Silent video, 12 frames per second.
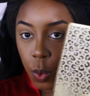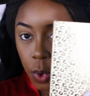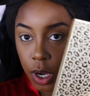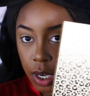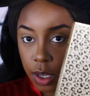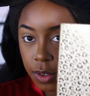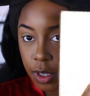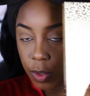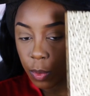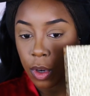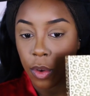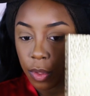we're gonna use
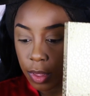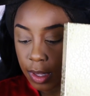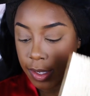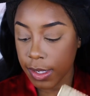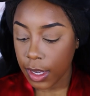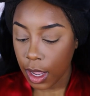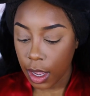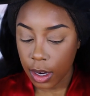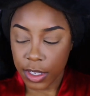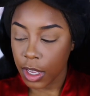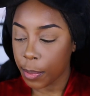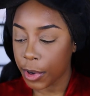this one on this
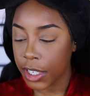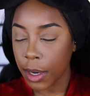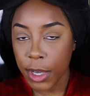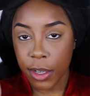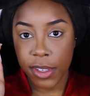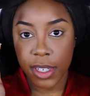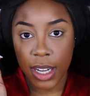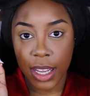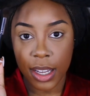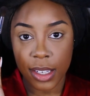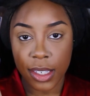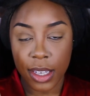side. So the brush I'm using
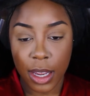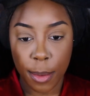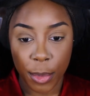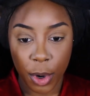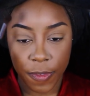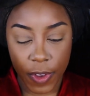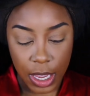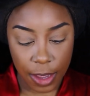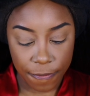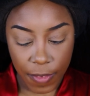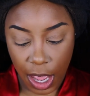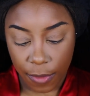is the Morphe
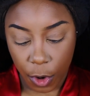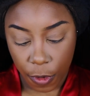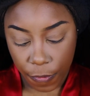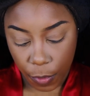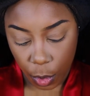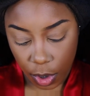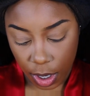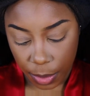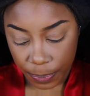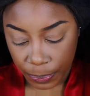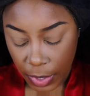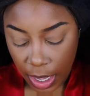M504
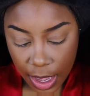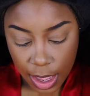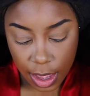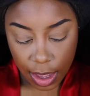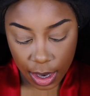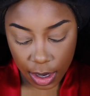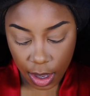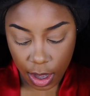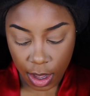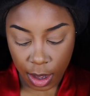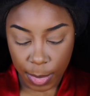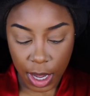and
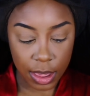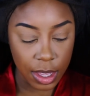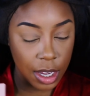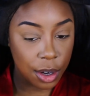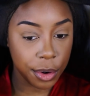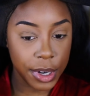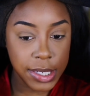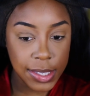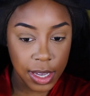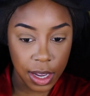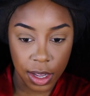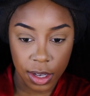um, the crease
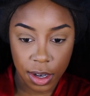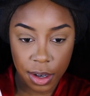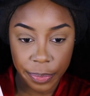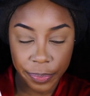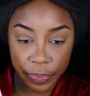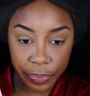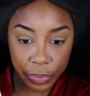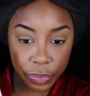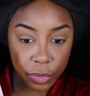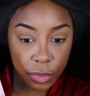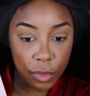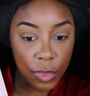color
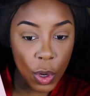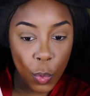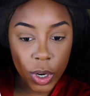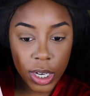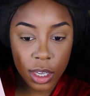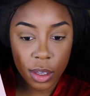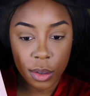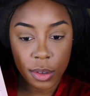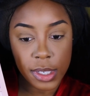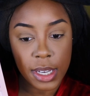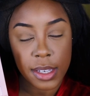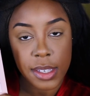we're gonna
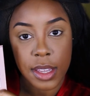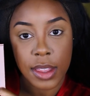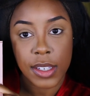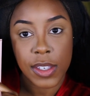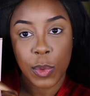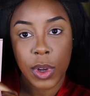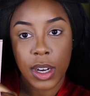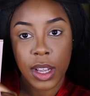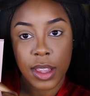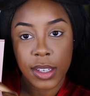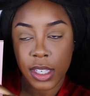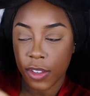use is this one.
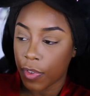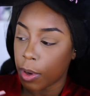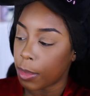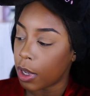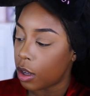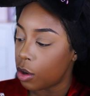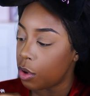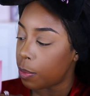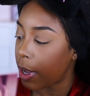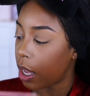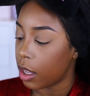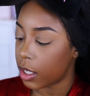This is from the Huda
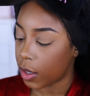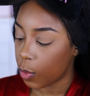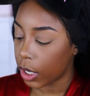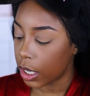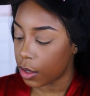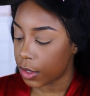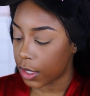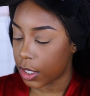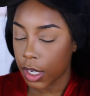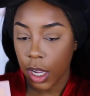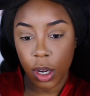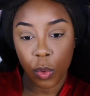palette. So we're gonna use the
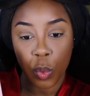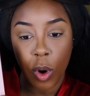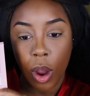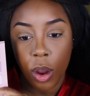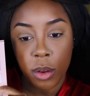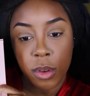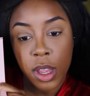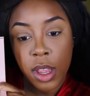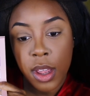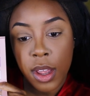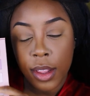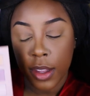shade Raw.
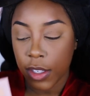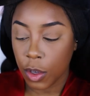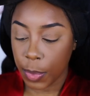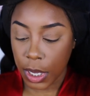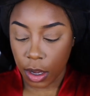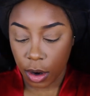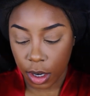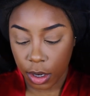This will be our